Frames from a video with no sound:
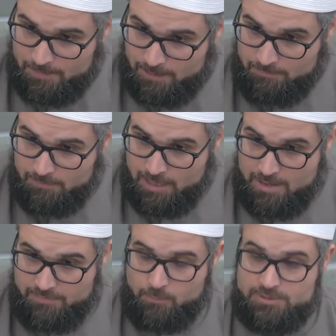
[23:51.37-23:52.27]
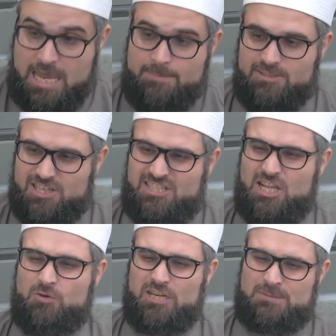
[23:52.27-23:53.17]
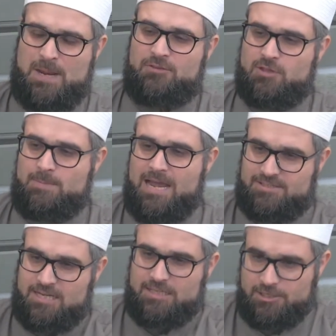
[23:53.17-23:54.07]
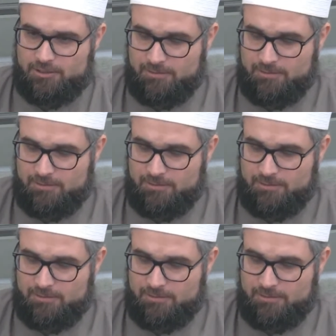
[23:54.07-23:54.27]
and then was able to still respect them as a leader.